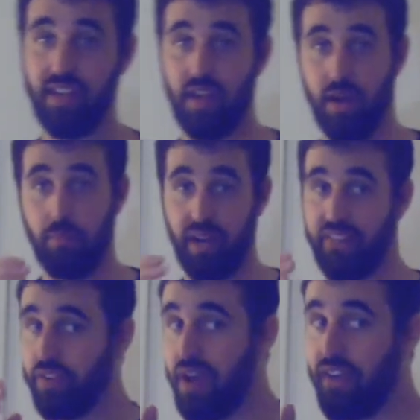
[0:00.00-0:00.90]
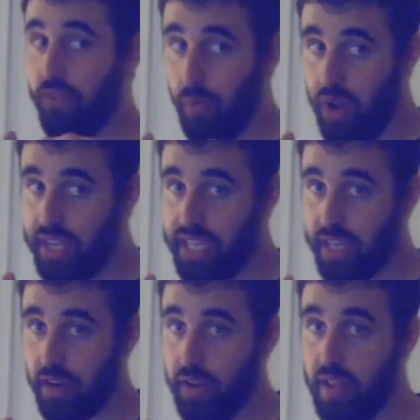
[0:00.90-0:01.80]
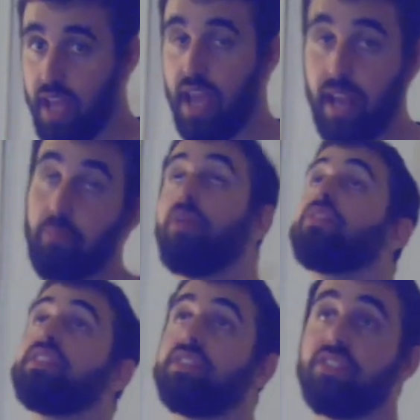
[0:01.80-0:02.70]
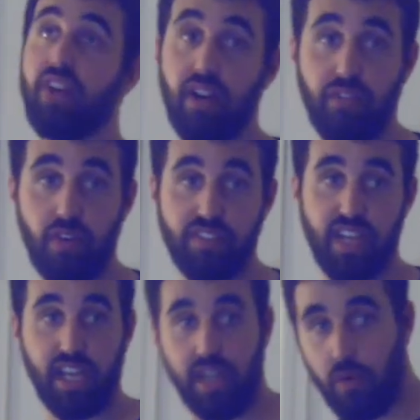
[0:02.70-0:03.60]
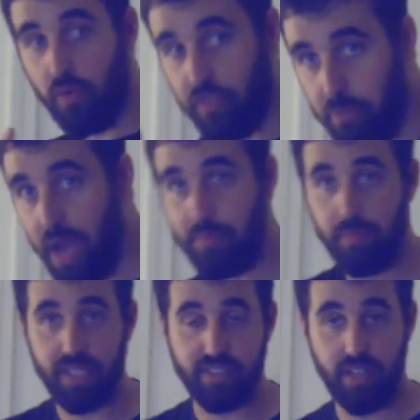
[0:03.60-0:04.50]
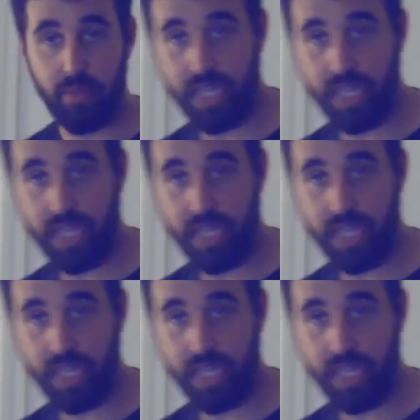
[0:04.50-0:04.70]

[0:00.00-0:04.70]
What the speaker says: But if you have the 1 here and the person's stunned for a second, or if you pop them in the stomach and they